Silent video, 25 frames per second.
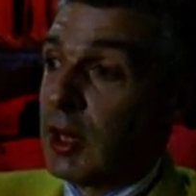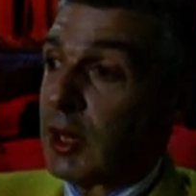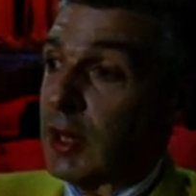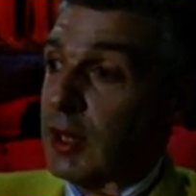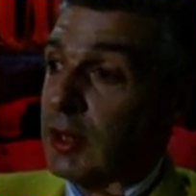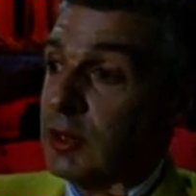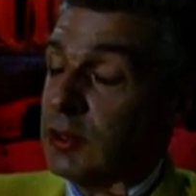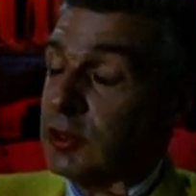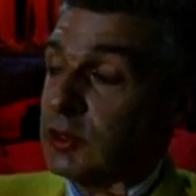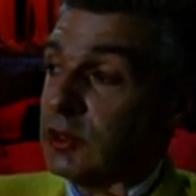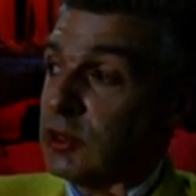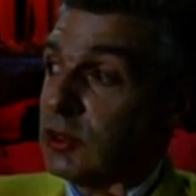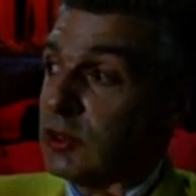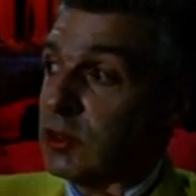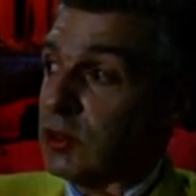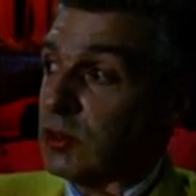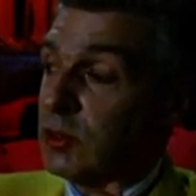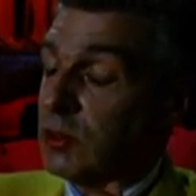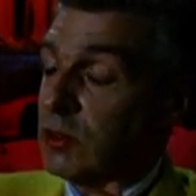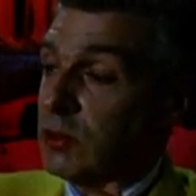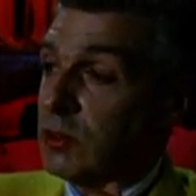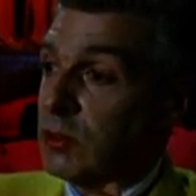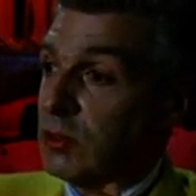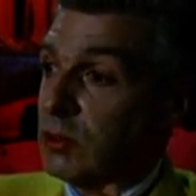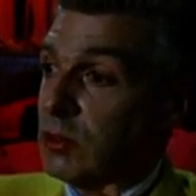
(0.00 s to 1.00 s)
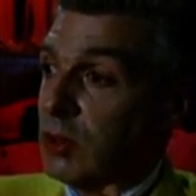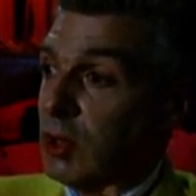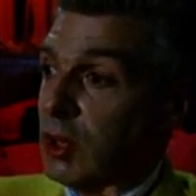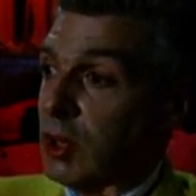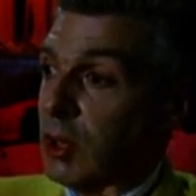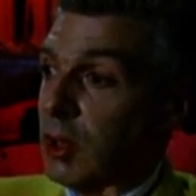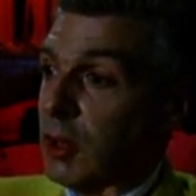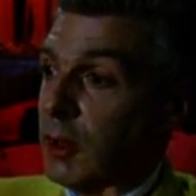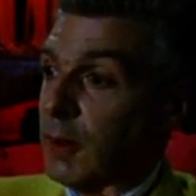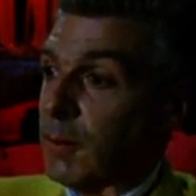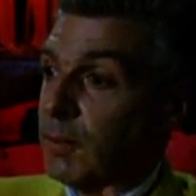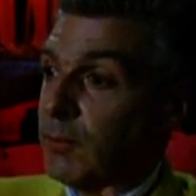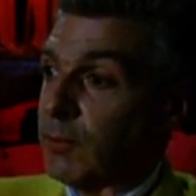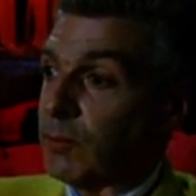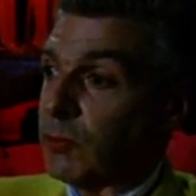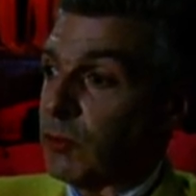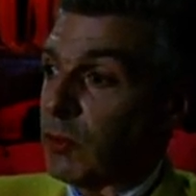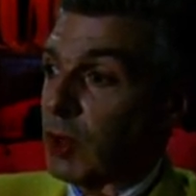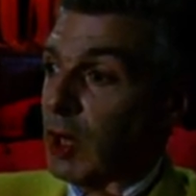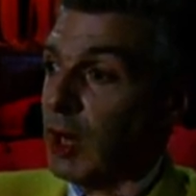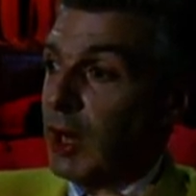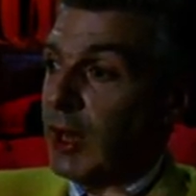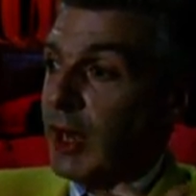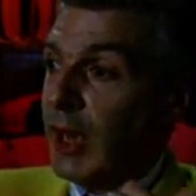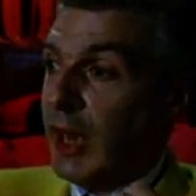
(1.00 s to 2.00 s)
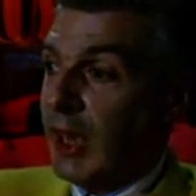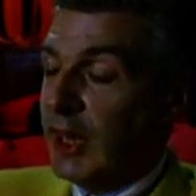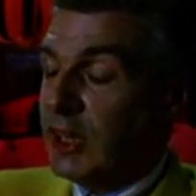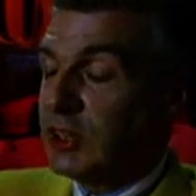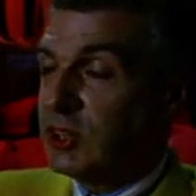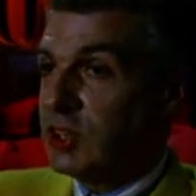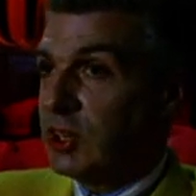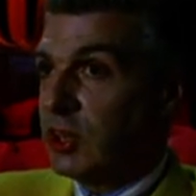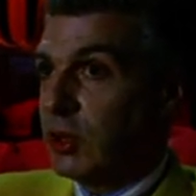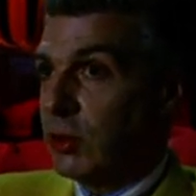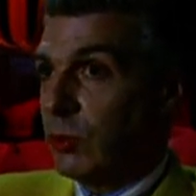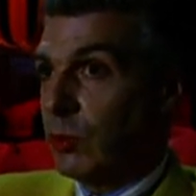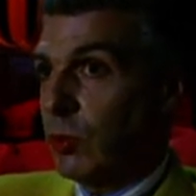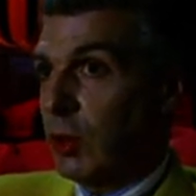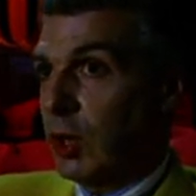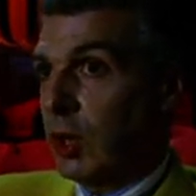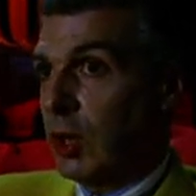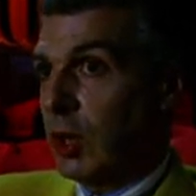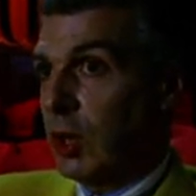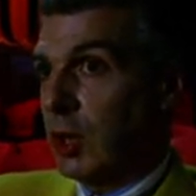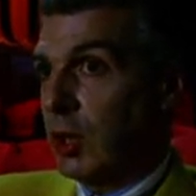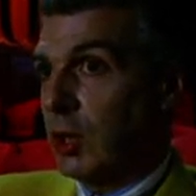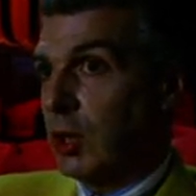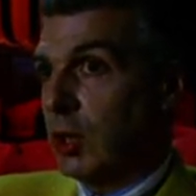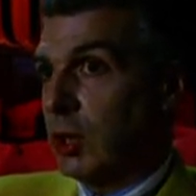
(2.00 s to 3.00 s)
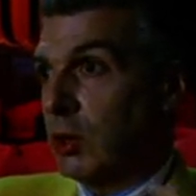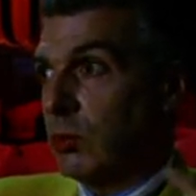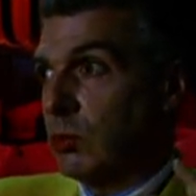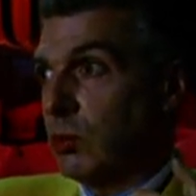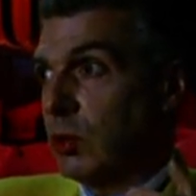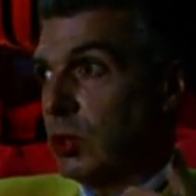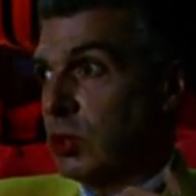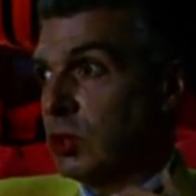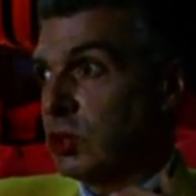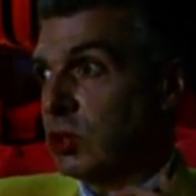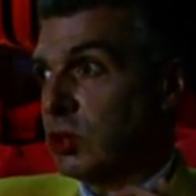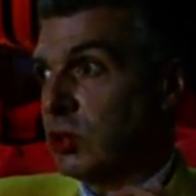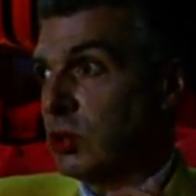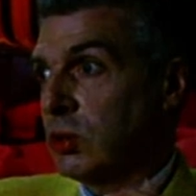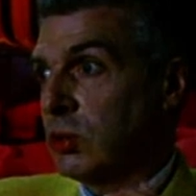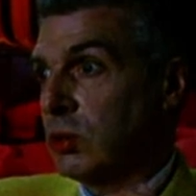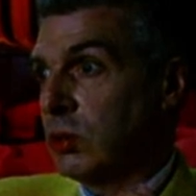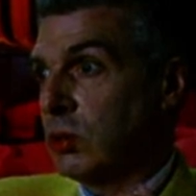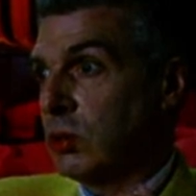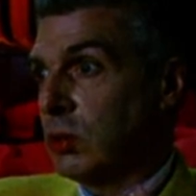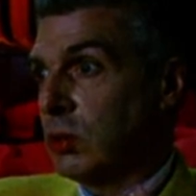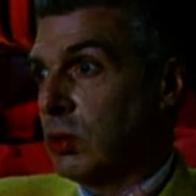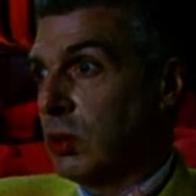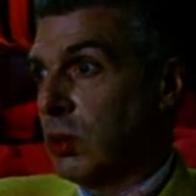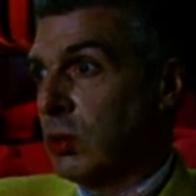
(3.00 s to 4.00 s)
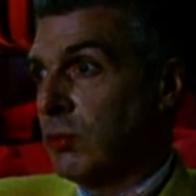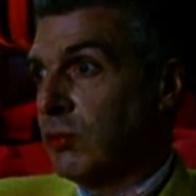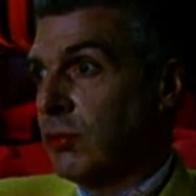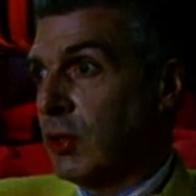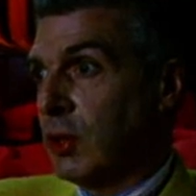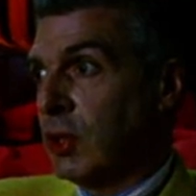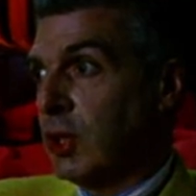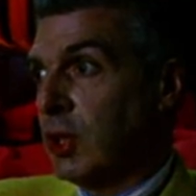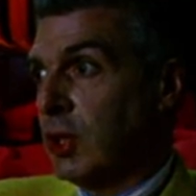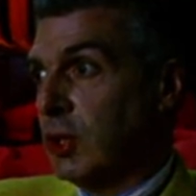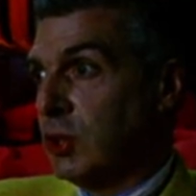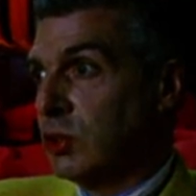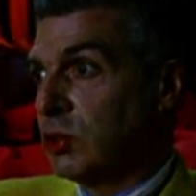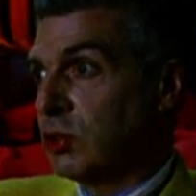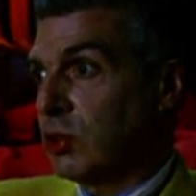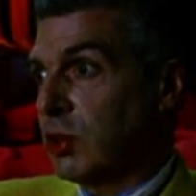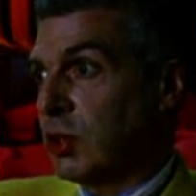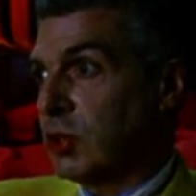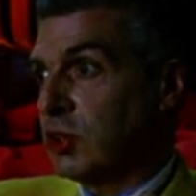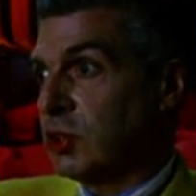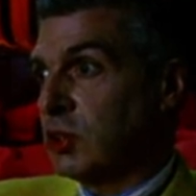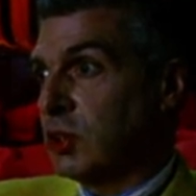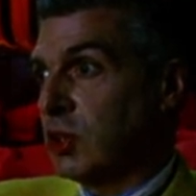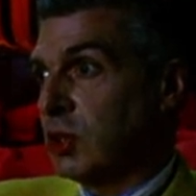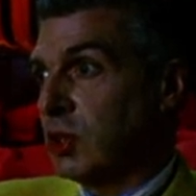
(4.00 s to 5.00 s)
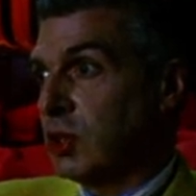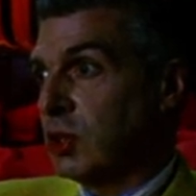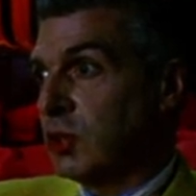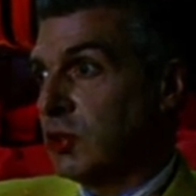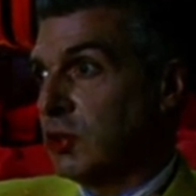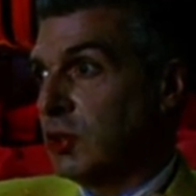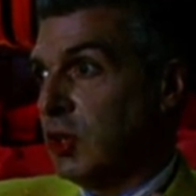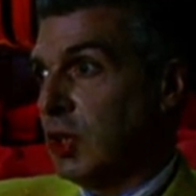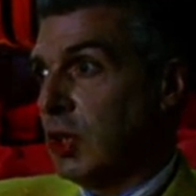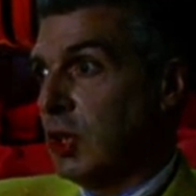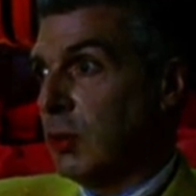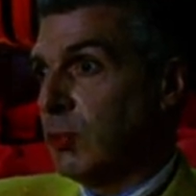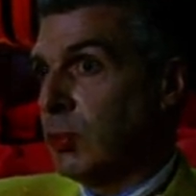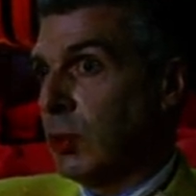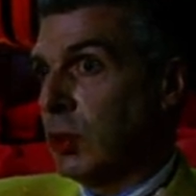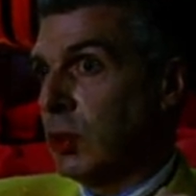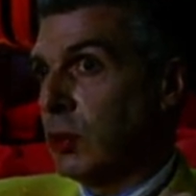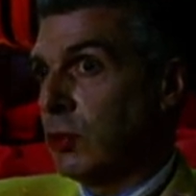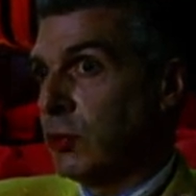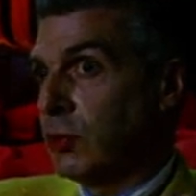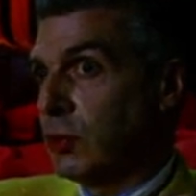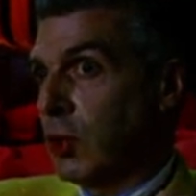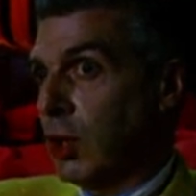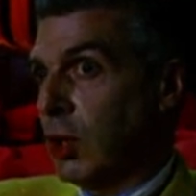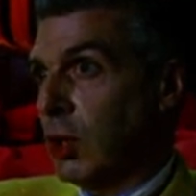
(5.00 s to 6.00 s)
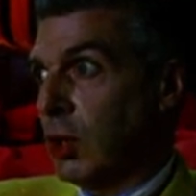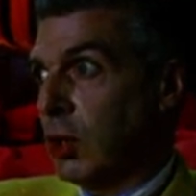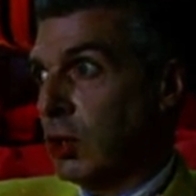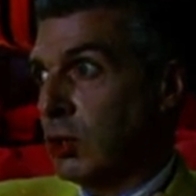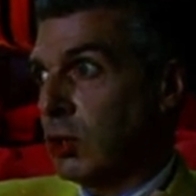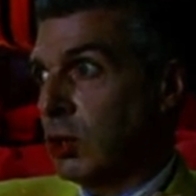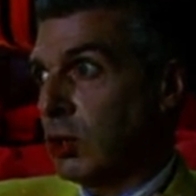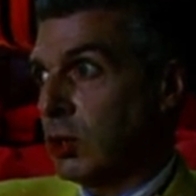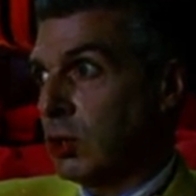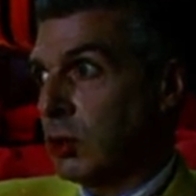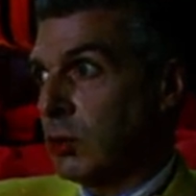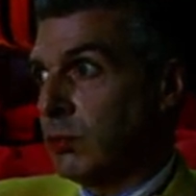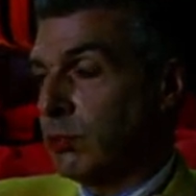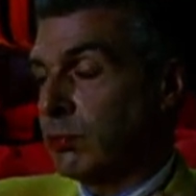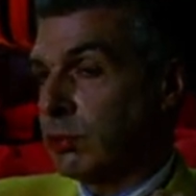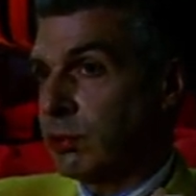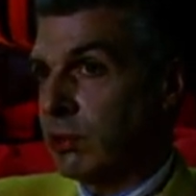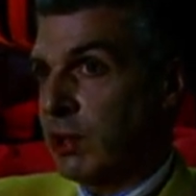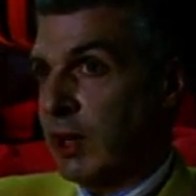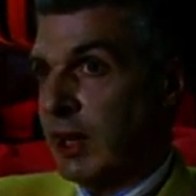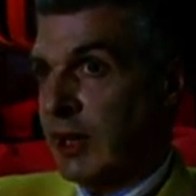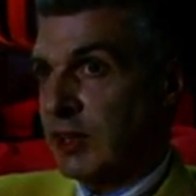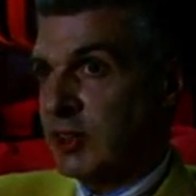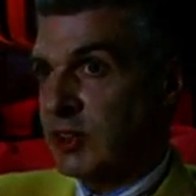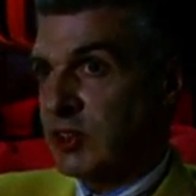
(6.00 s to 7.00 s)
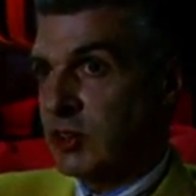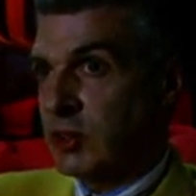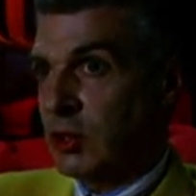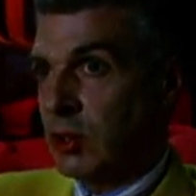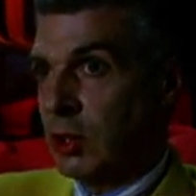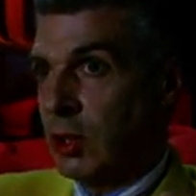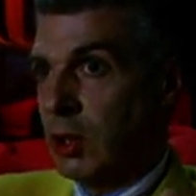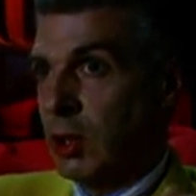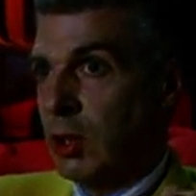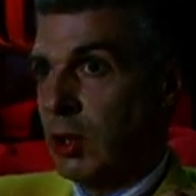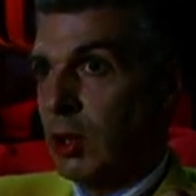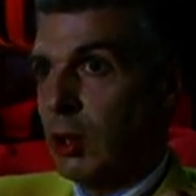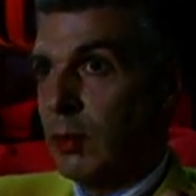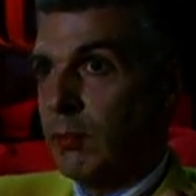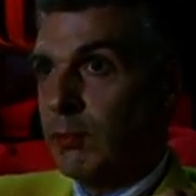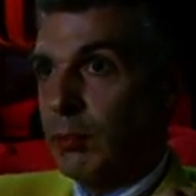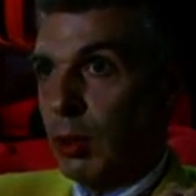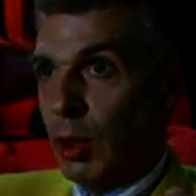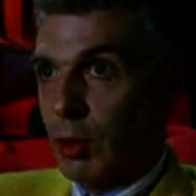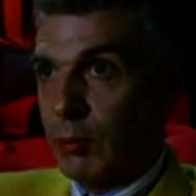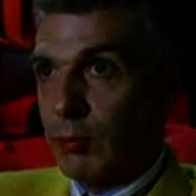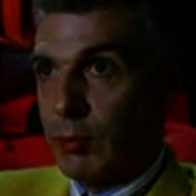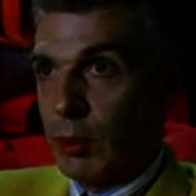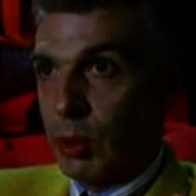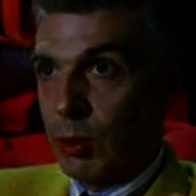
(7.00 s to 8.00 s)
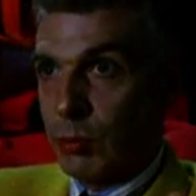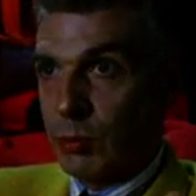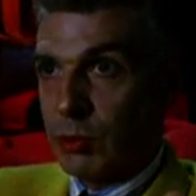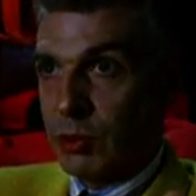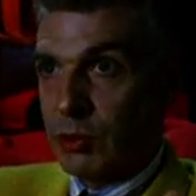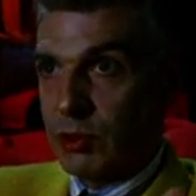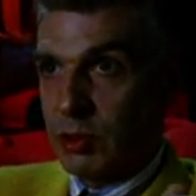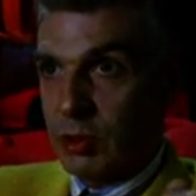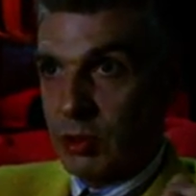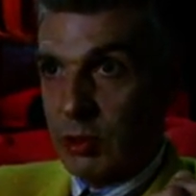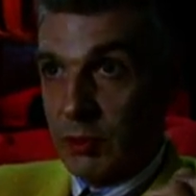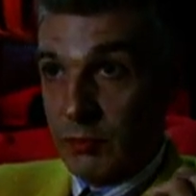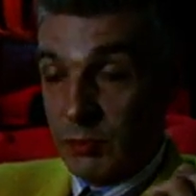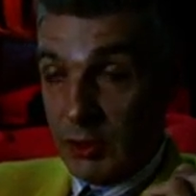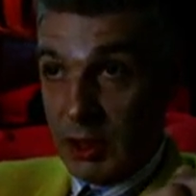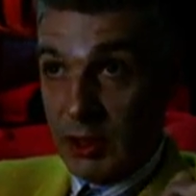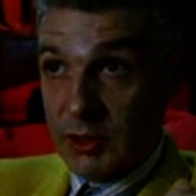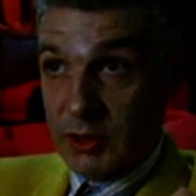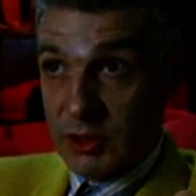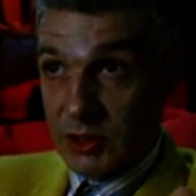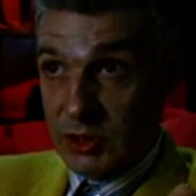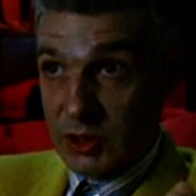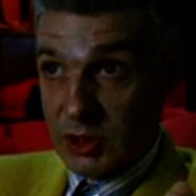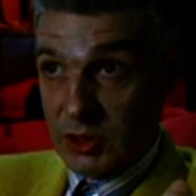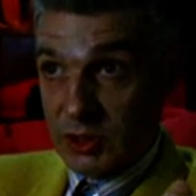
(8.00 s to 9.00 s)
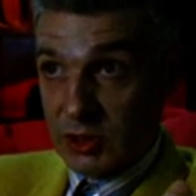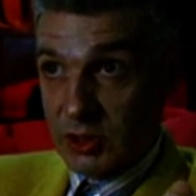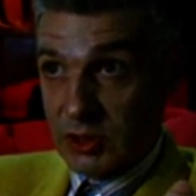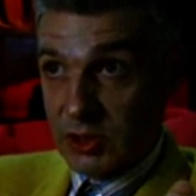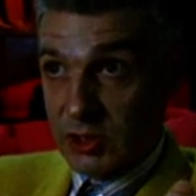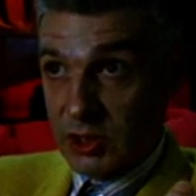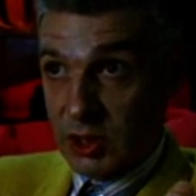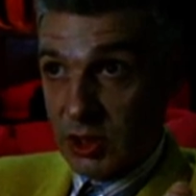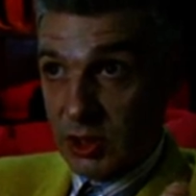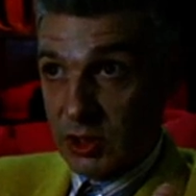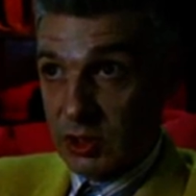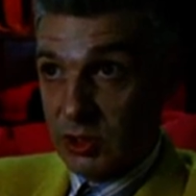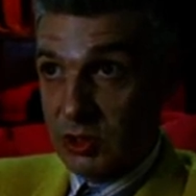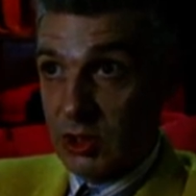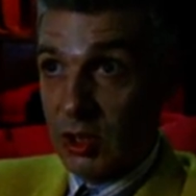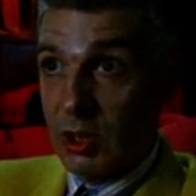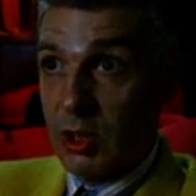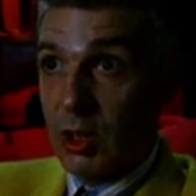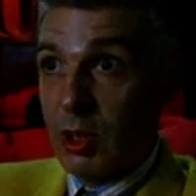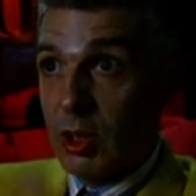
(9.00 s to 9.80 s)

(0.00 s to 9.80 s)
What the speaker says: And I hated the way in which a very interesting, deep, dark, compressed pop moment of 1966,